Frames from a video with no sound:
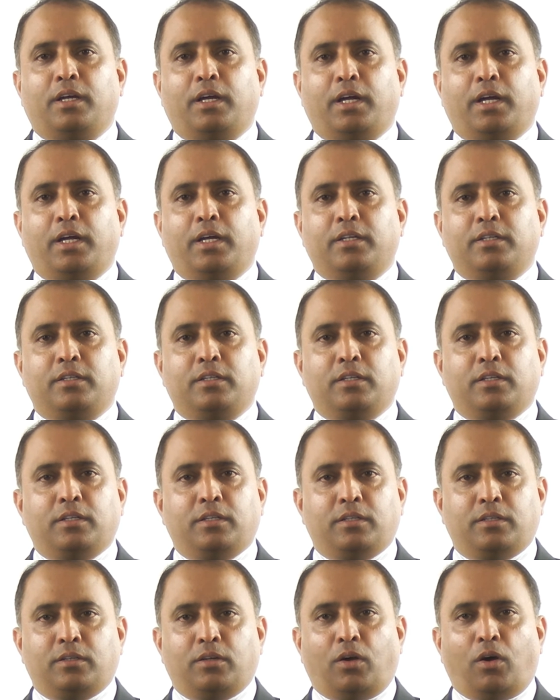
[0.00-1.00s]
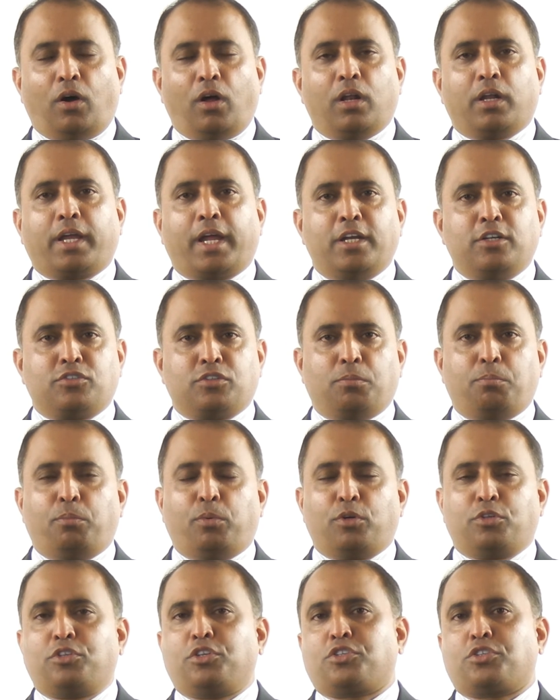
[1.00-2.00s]
and all kinds of
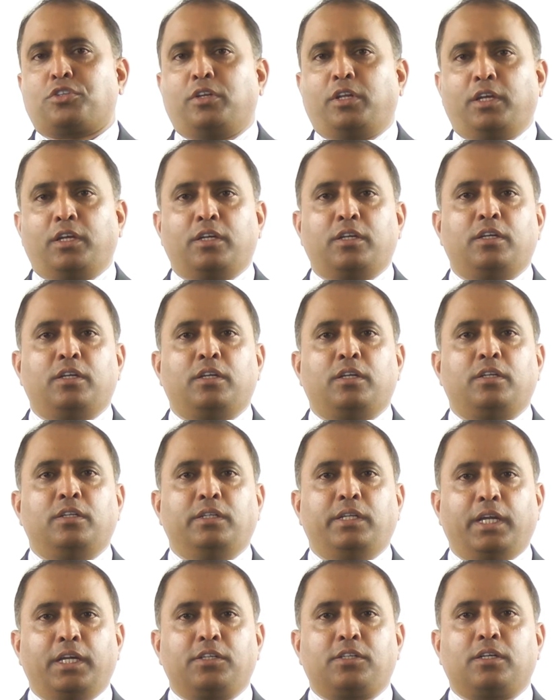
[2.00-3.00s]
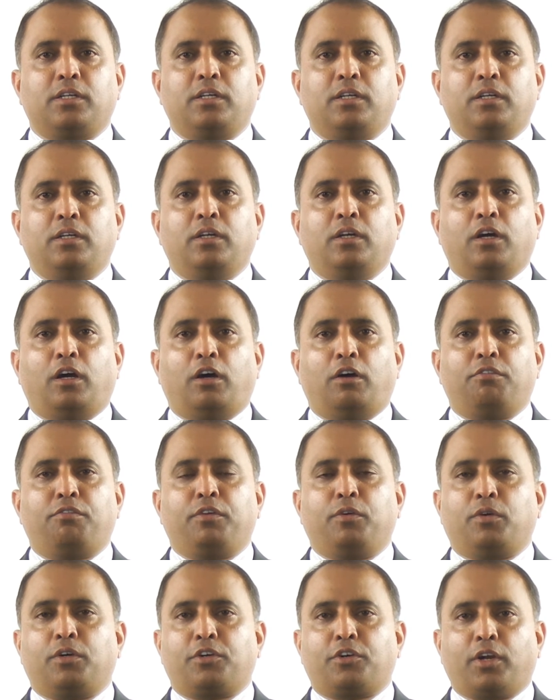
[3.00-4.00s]
positioning data of
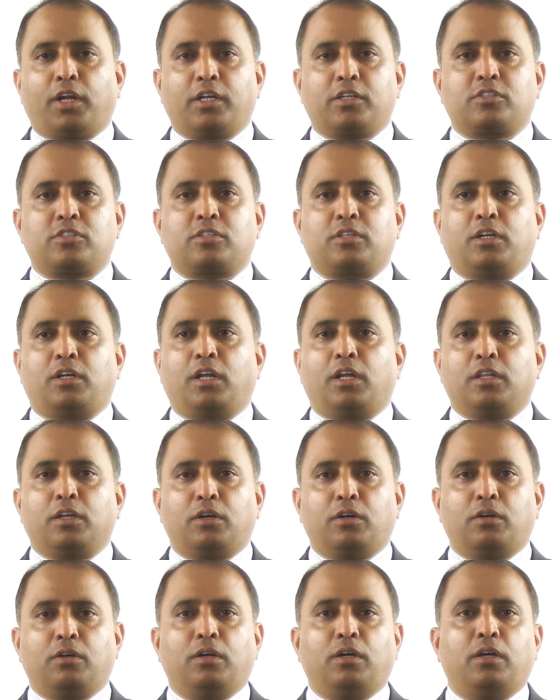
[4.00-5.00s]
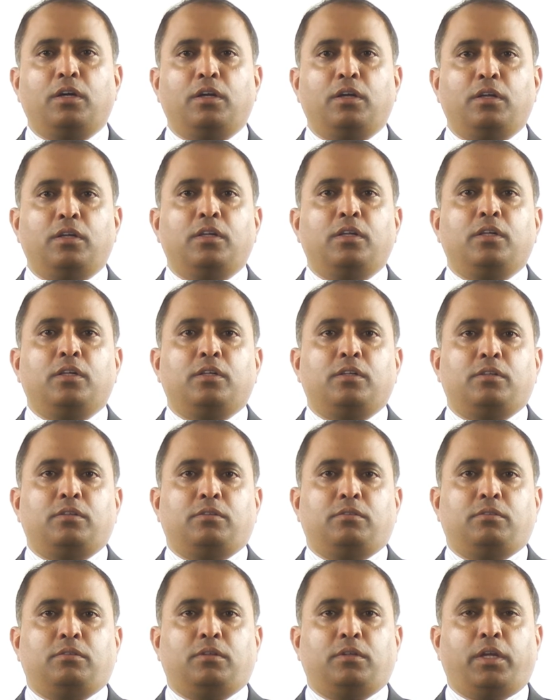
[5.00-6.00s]
your trucks and other
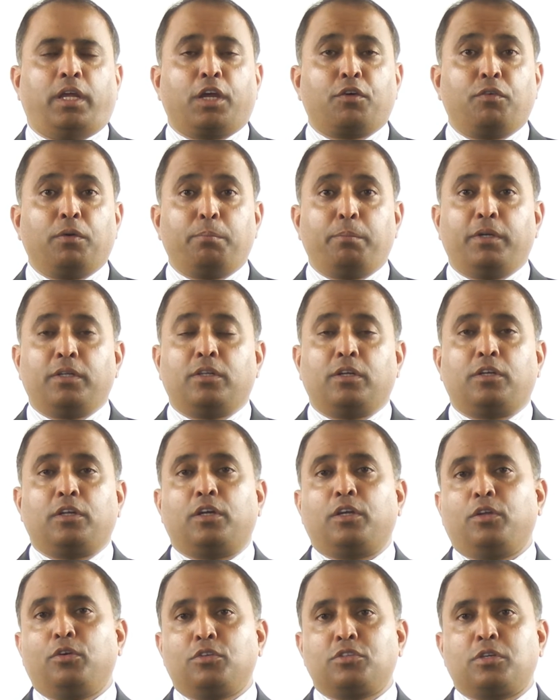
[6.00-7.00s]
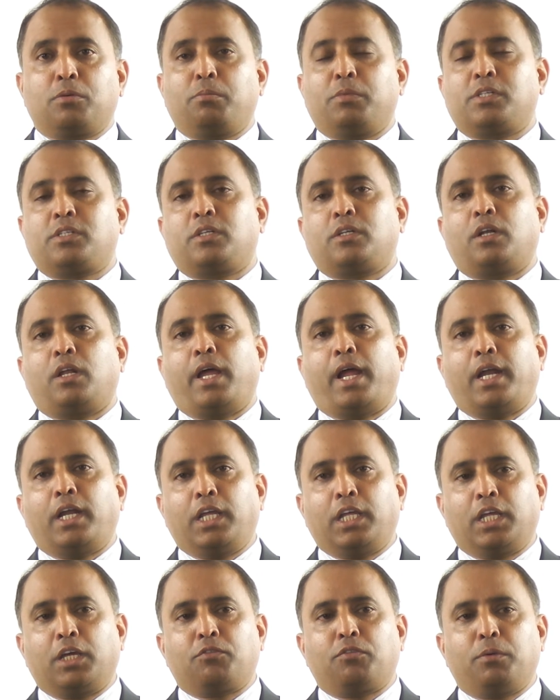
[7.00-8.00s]
equipment that you're using, material
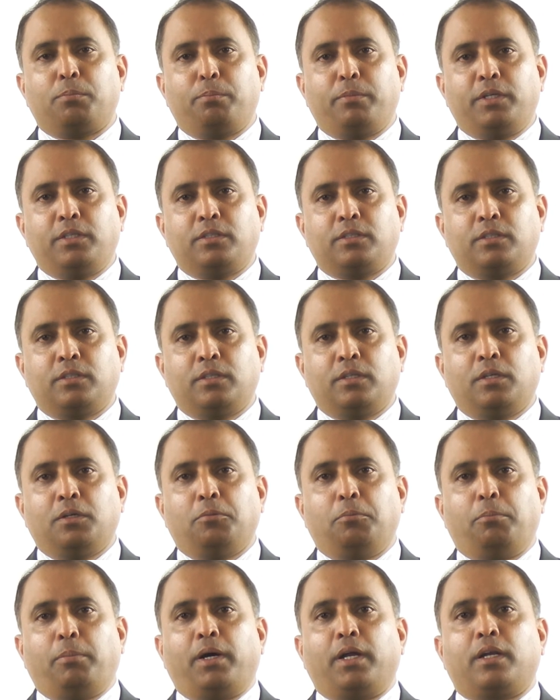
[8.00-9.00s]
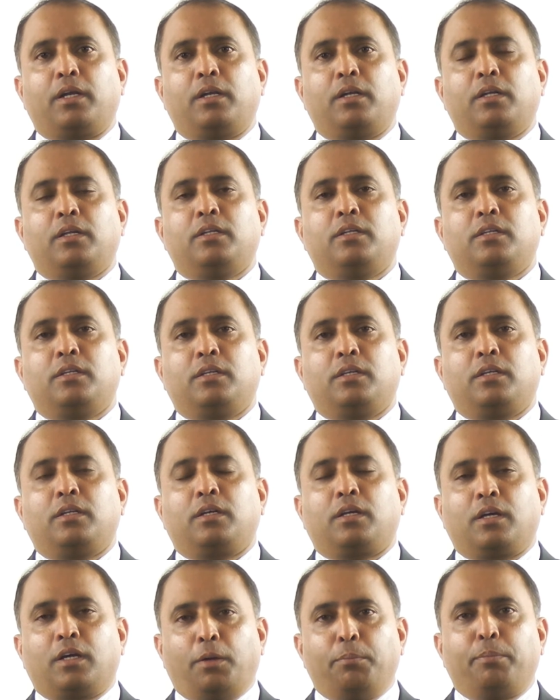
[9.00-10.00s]
handling equipment, but
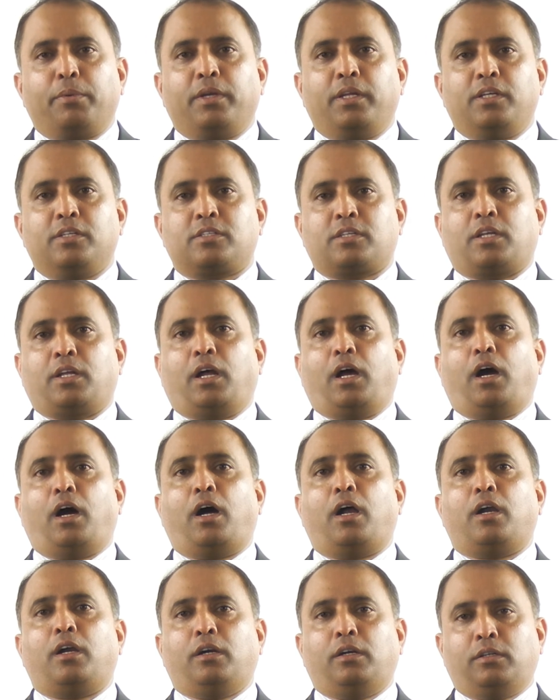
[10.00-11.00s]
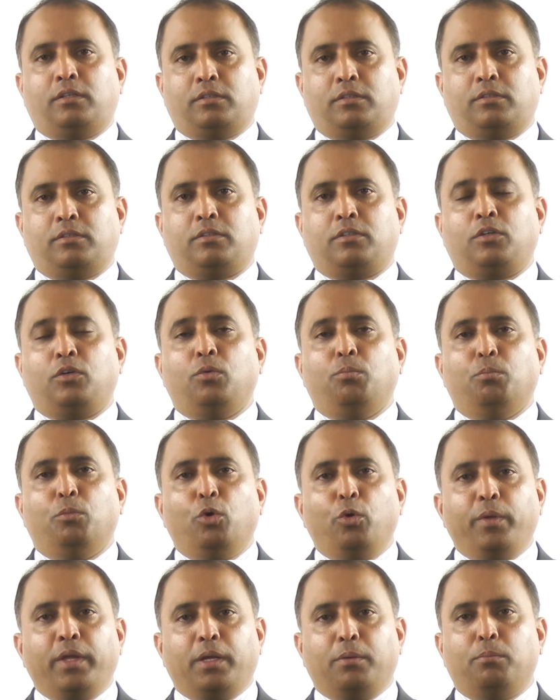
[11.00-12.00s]
companies are
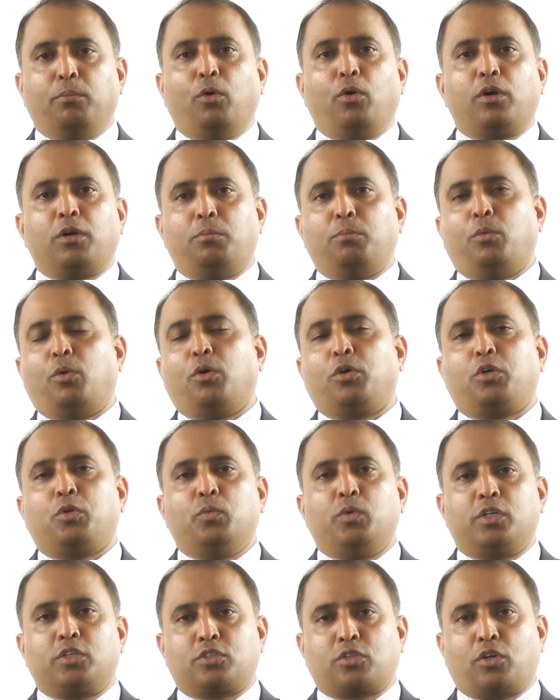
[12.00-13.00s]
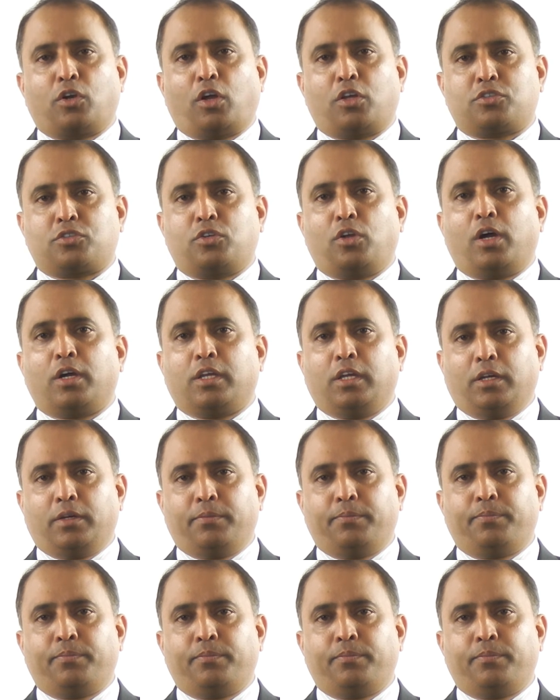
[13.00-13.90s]
moving more and more towards cross-docking